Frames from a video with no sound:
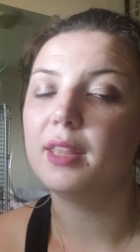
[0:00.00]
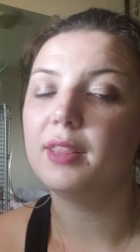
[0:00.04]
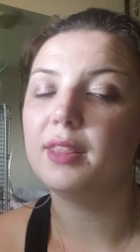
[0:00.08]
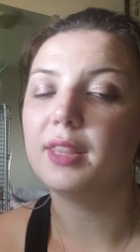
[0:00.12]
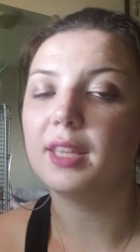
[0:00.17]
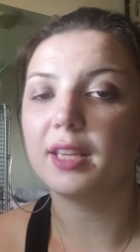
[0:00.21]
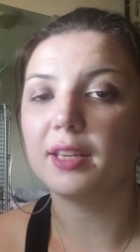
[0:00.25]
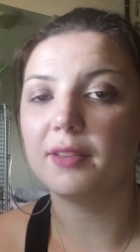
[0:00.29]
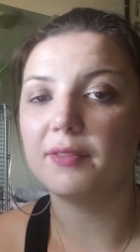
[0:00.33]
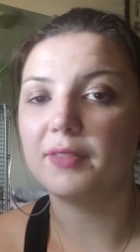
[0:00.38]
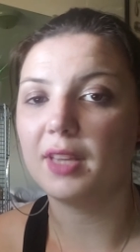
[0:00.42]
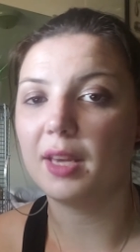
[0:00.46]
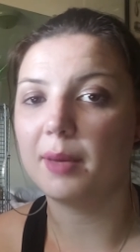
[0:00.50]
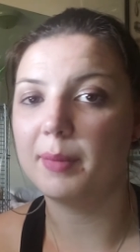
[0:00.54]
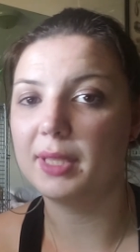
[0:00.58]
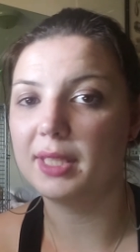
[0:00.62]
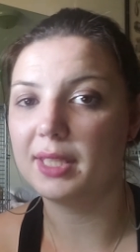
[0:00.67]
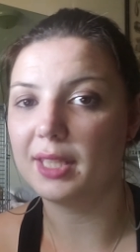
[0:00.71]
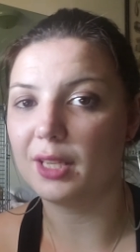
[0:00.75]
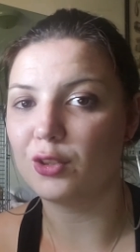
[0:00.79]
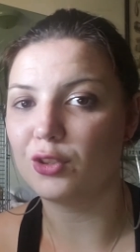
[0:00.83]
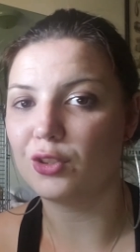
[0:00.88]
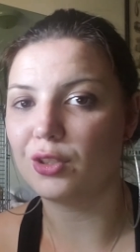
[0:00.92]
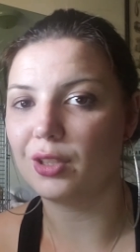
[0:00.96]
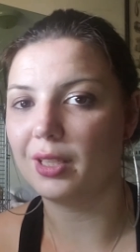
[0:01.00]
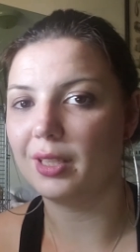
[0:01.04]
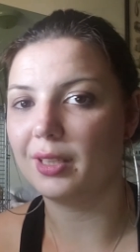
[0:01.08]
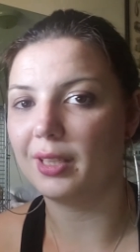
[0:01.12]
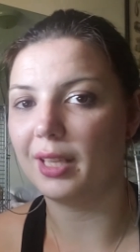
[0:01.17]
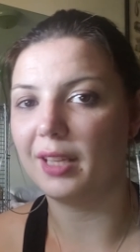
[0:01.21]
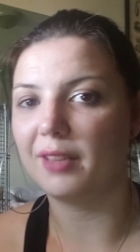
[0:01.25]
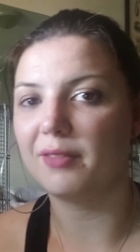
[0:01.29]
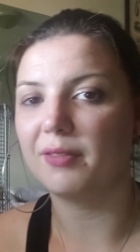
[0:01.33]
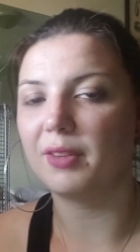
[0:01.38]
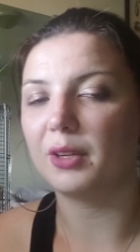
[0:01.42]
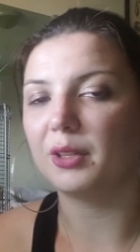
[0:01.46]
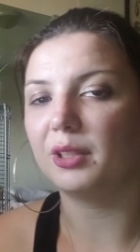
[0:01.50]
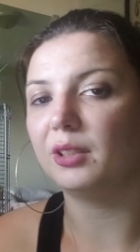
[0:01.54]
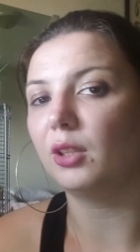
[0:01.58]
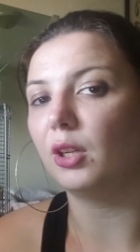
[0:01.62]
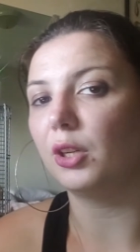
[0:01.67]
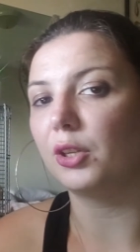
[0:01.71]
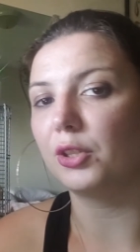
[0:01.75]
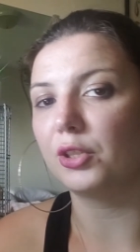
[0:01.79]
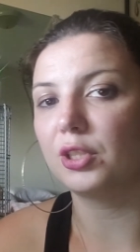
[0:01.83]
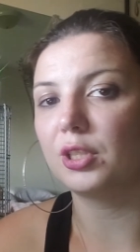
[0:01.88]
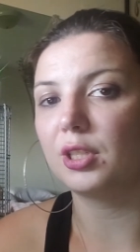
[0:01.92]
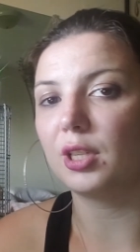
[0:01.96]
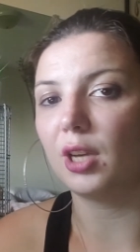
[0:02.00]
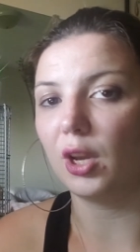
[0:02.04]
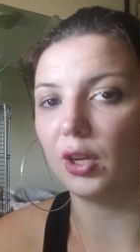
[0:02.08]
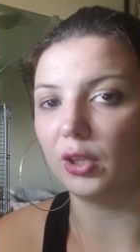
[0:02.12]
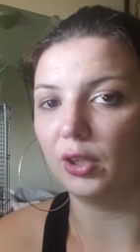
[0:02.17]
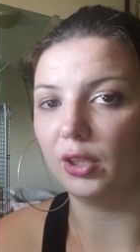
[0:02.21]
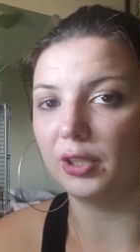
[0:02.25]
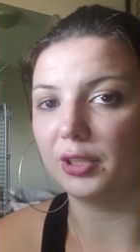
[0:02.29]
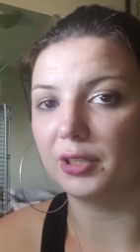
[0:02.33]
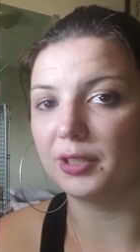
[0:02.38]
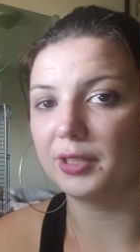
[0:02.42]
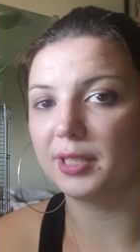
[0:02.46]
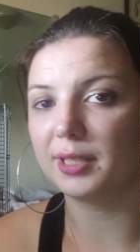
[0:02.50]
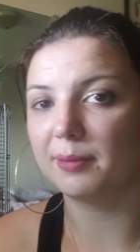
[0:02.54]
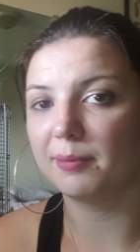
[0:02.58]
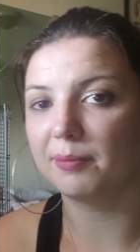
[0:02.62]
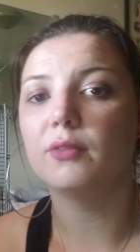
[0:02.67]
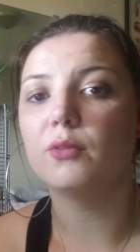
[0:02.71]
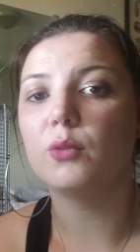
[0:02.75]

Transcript: Think of them essentially like very large toddlers.